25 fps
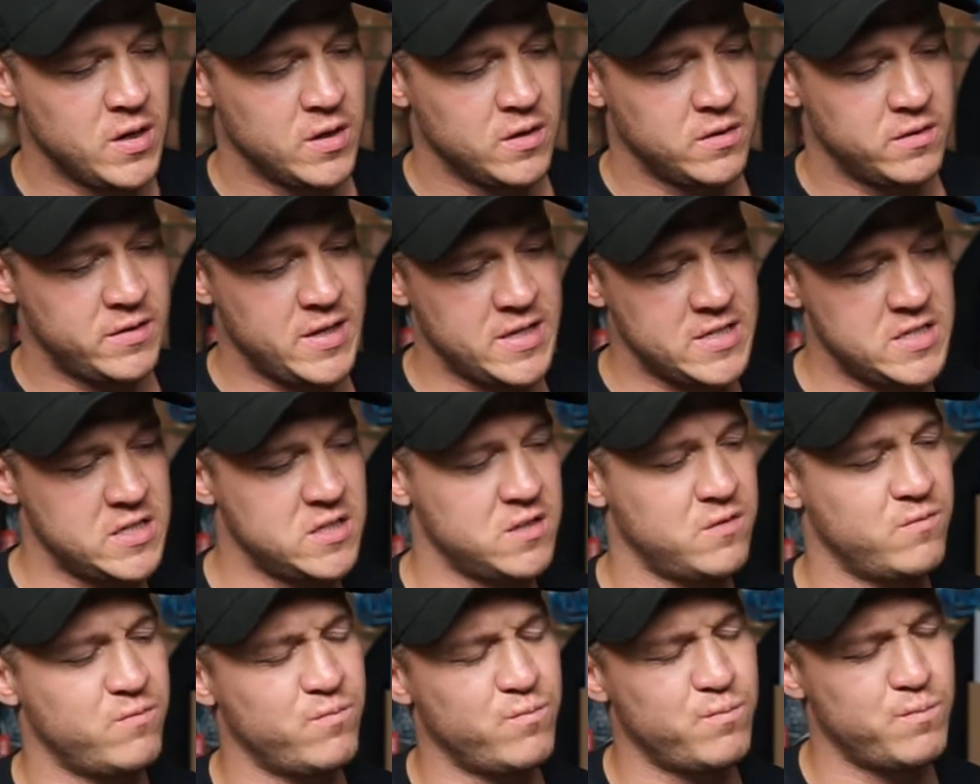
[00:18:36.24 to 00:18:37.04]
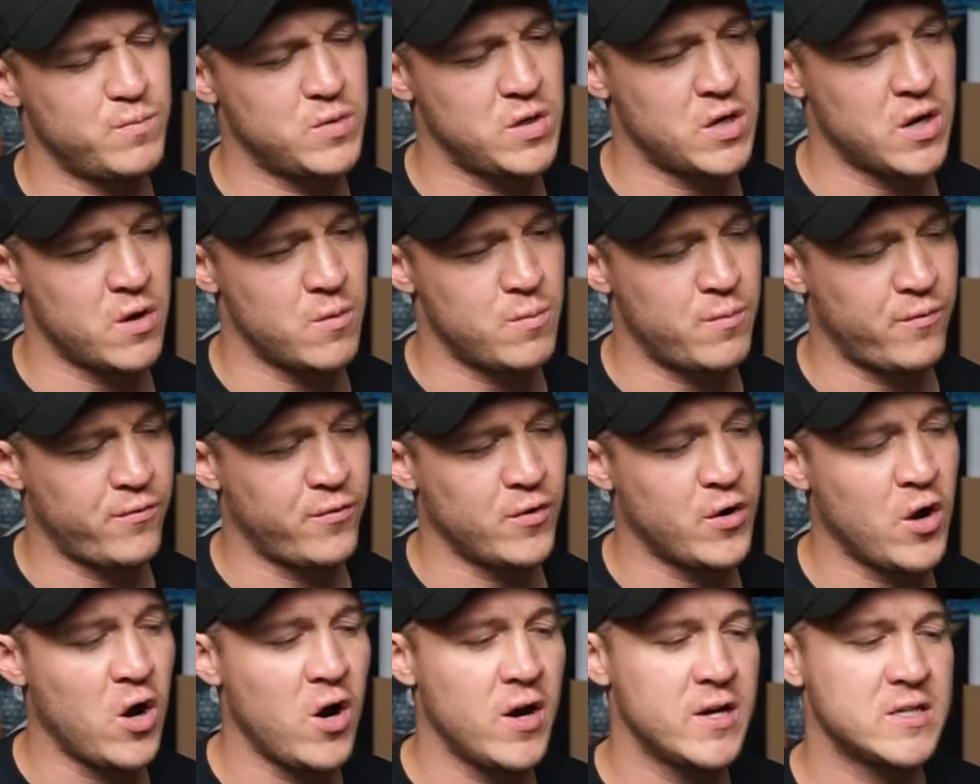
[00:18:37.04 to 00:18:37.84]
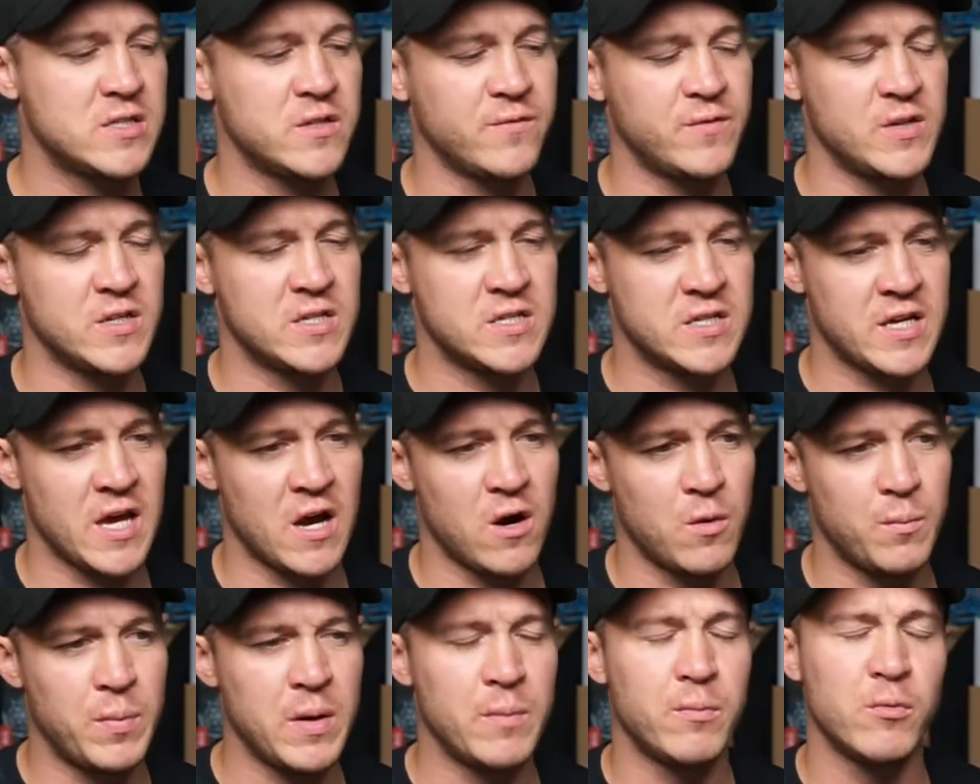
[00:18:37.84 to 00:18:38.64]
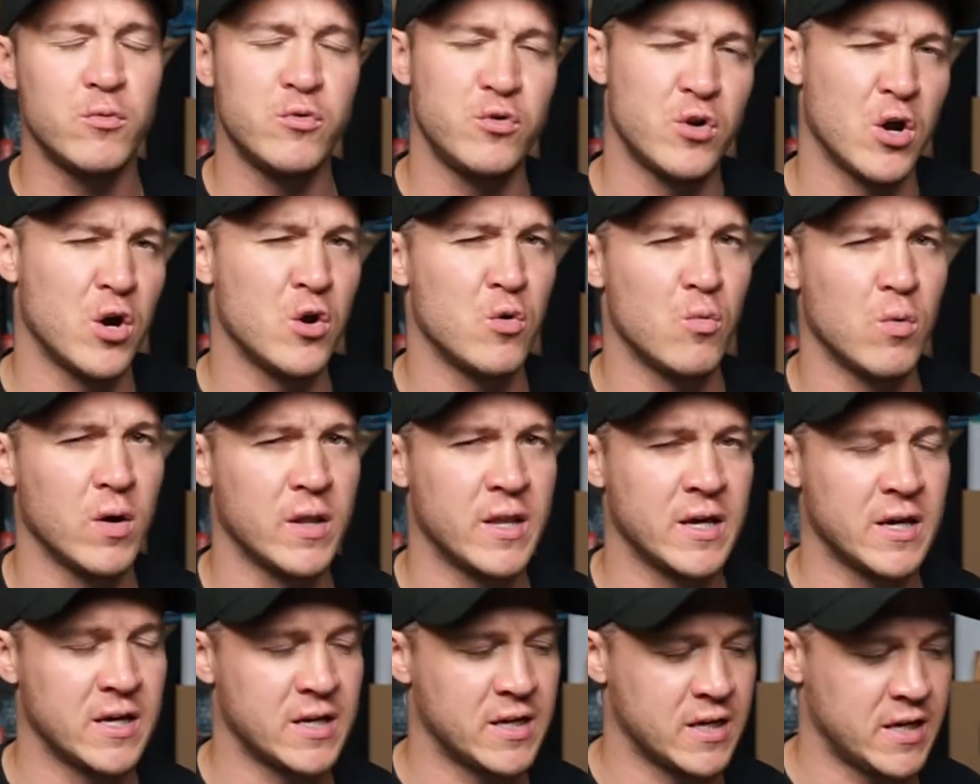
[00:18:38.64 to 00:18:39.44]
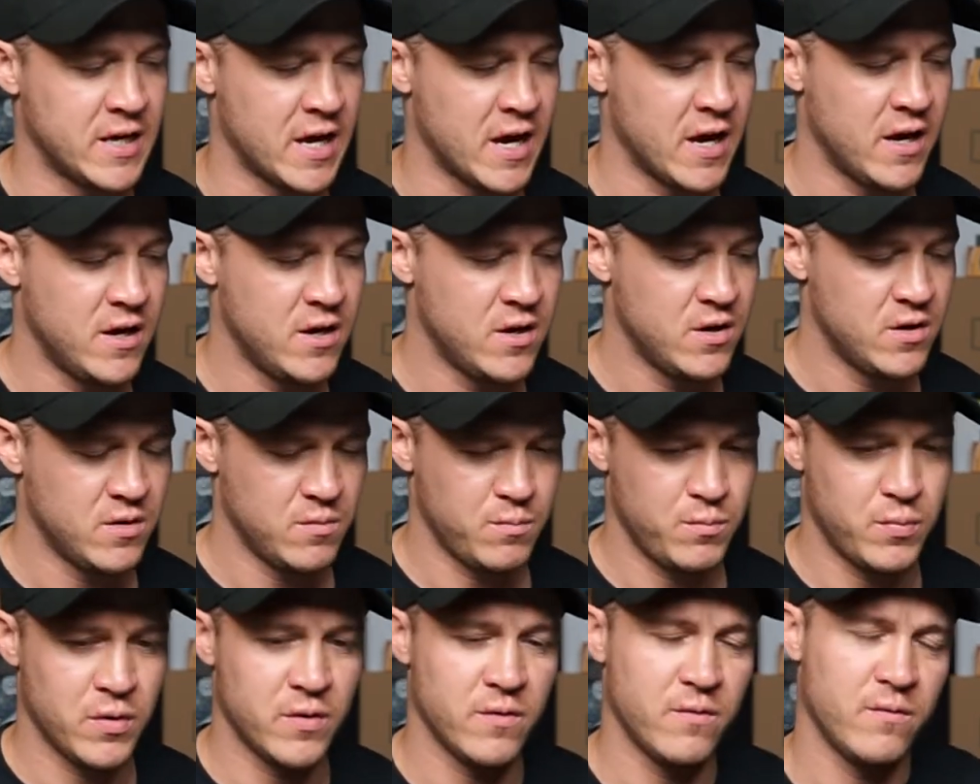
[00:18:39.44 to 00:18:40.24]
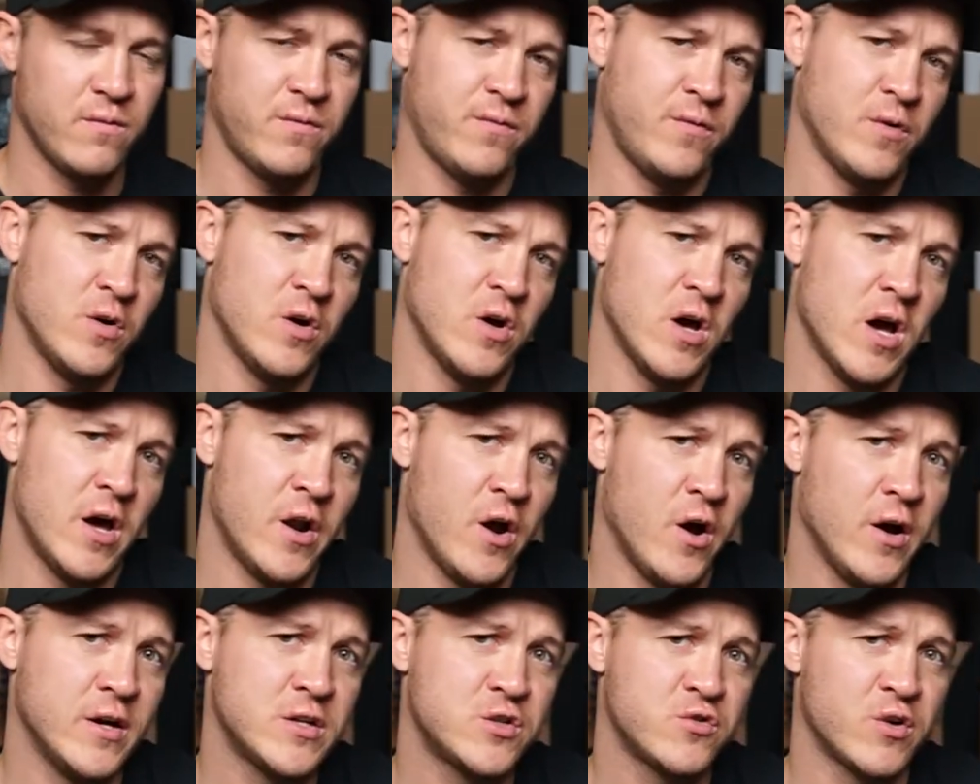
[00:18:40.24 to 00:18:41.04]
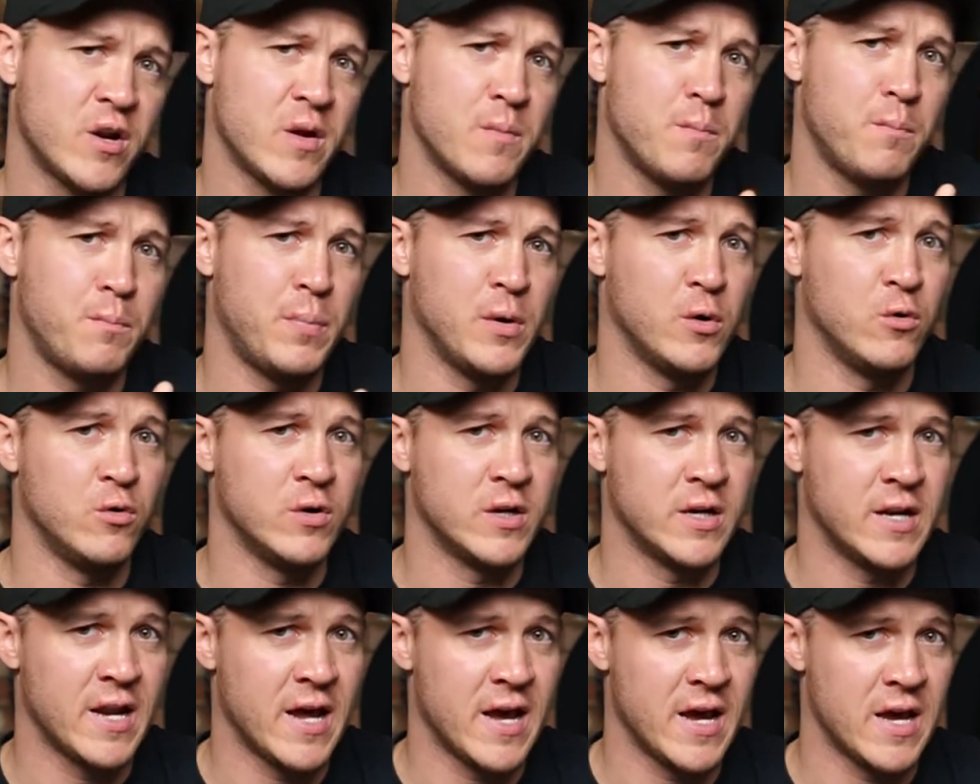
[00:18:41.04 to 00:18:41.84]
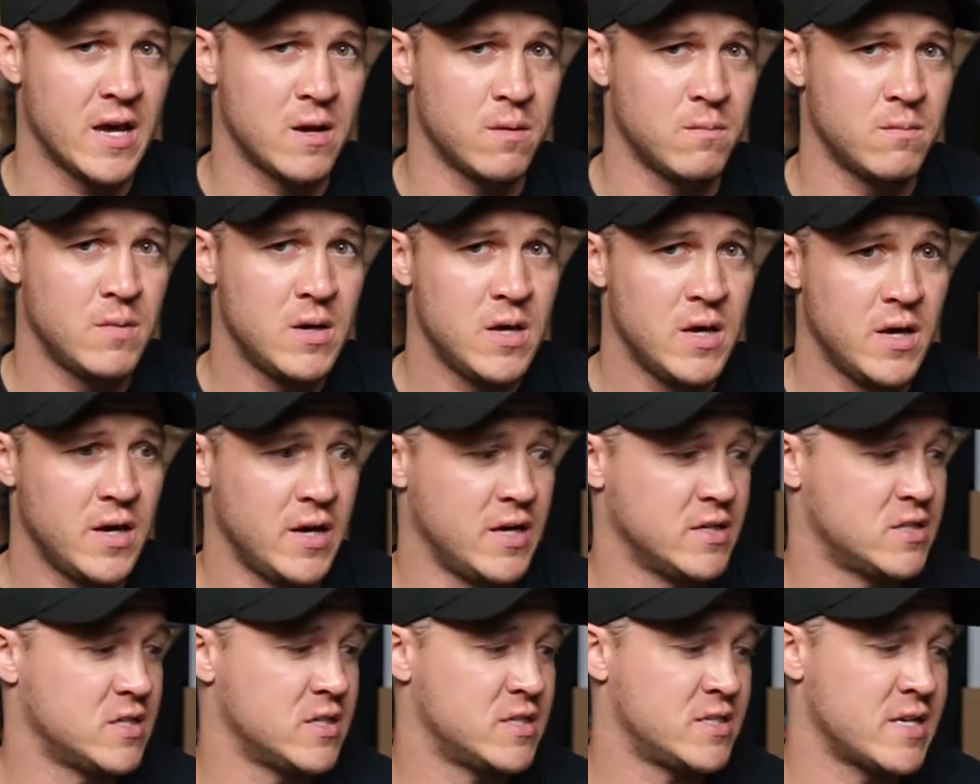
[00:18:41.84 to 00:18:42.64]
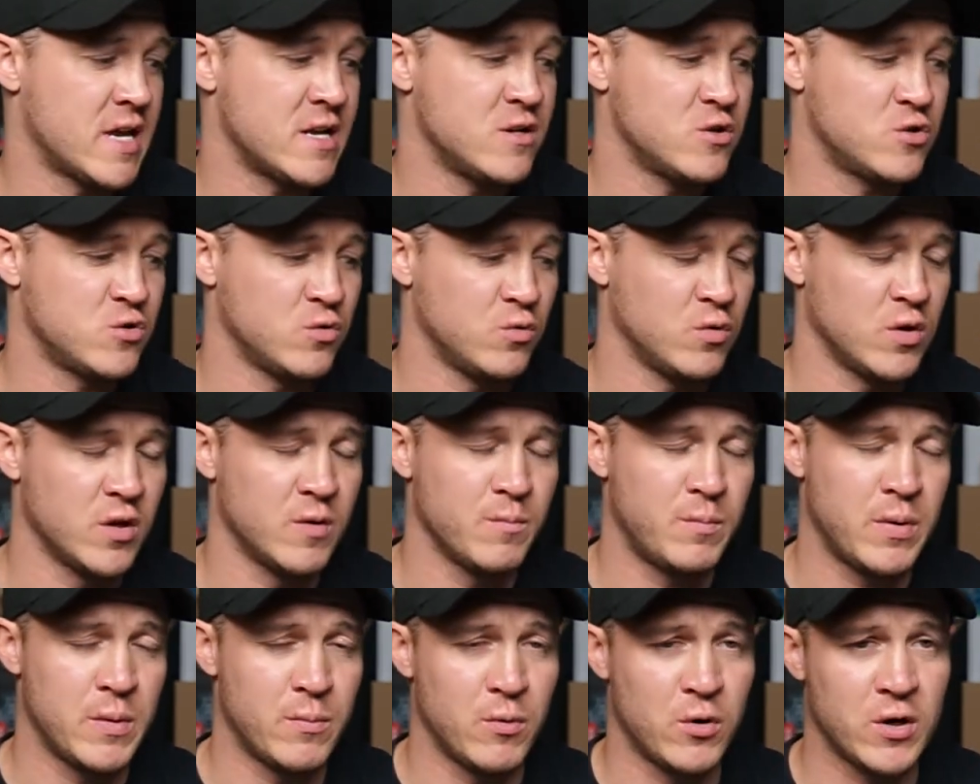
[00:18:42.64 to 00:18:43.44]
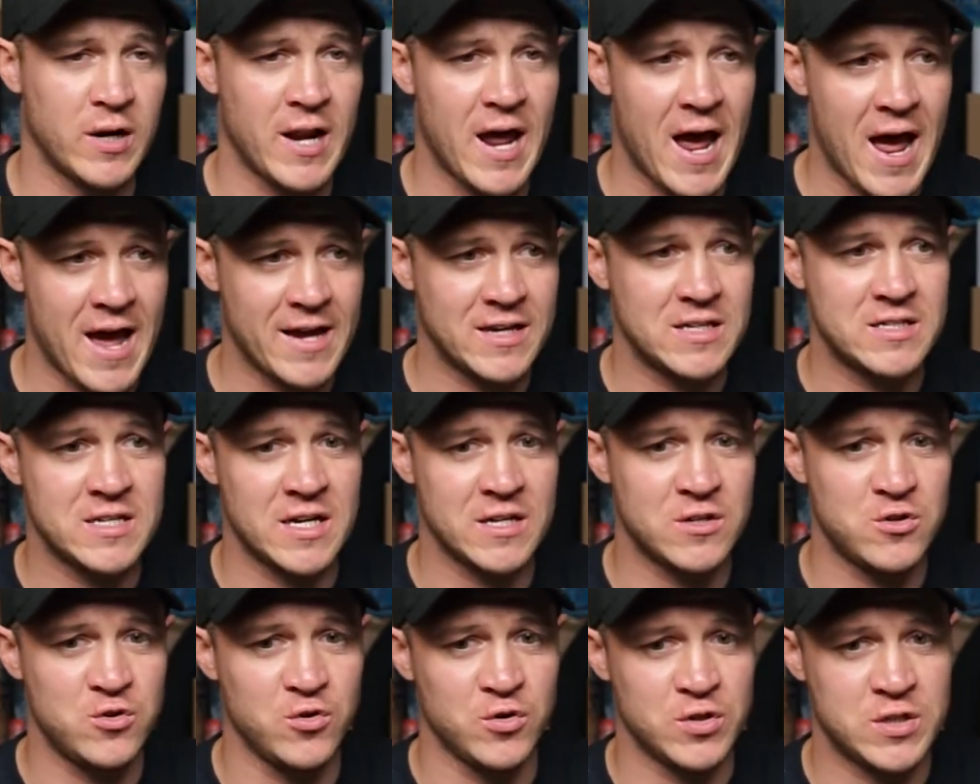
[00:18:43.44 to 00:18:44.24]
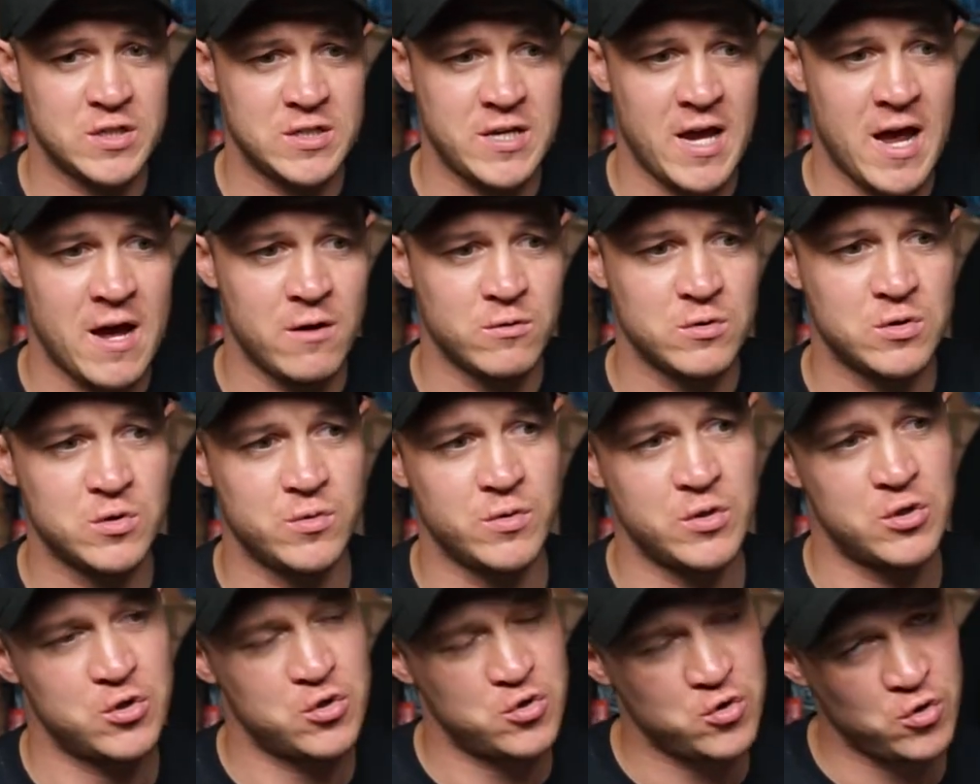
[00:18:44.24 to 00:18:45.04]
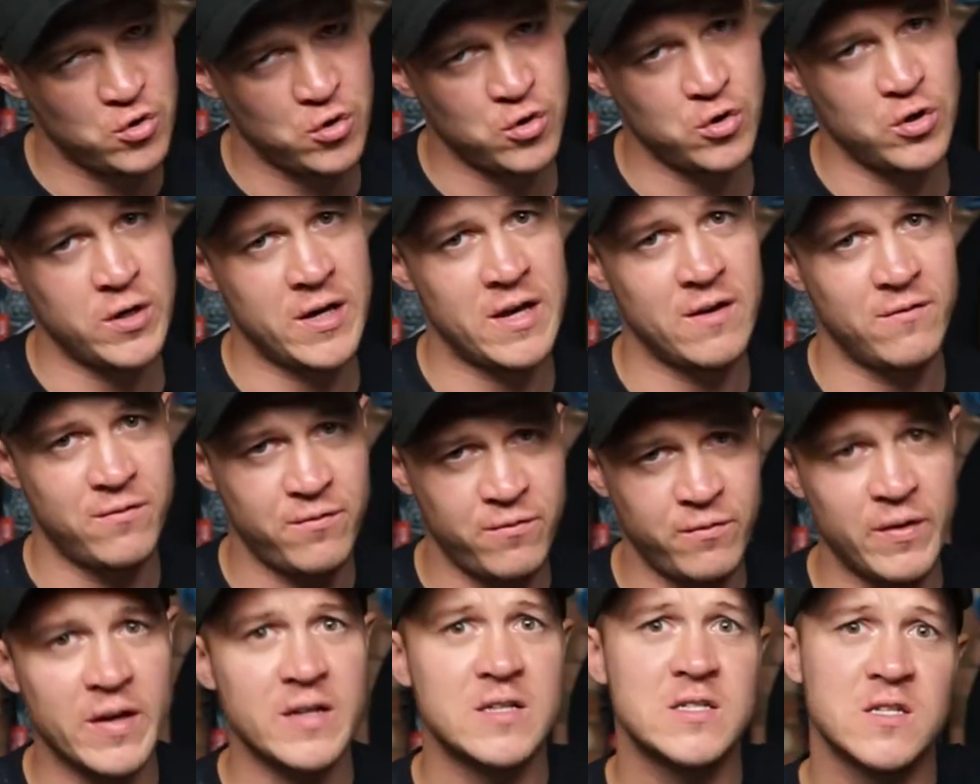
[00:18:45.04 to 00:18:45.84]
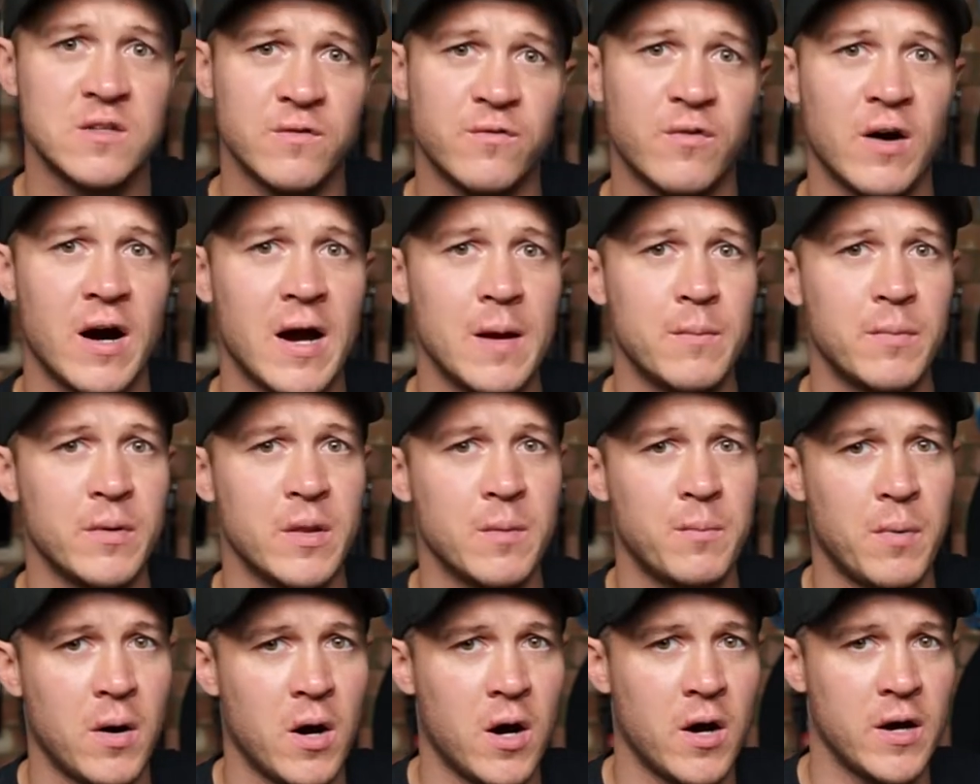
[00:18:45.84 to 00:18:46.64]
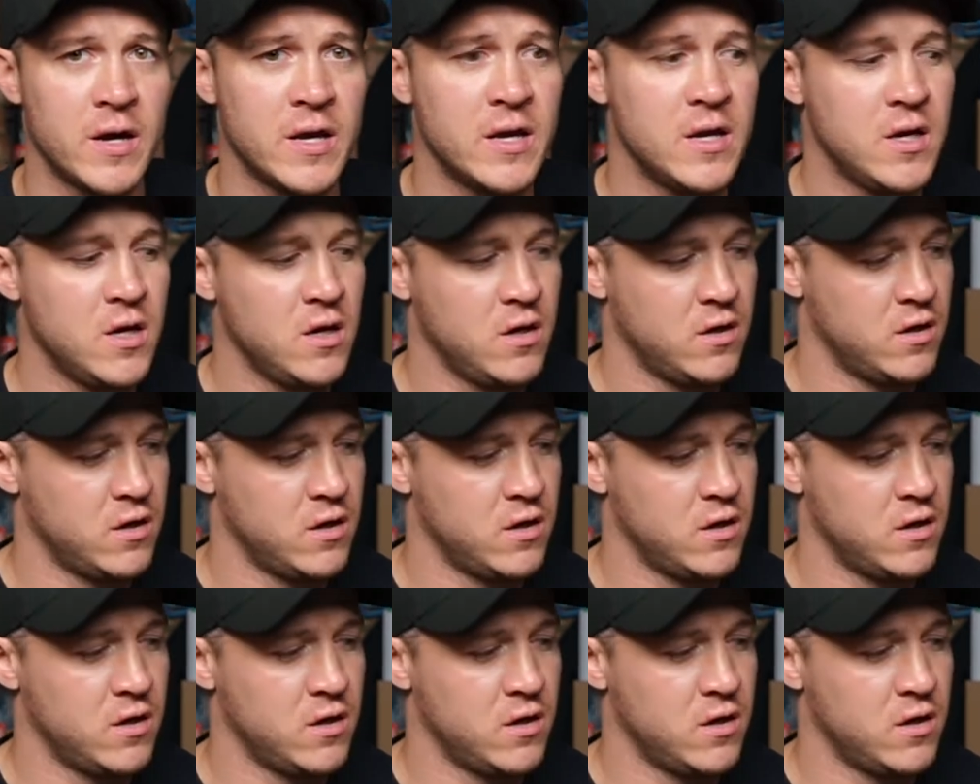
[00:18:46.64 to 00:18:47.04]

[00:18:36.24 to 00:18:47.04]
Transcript: This isn't, for an artist of this scale, people know what they're going to get. But for an artist trying to build a name, it's essential that people can access your sound to ensure it fits the vibe of the party.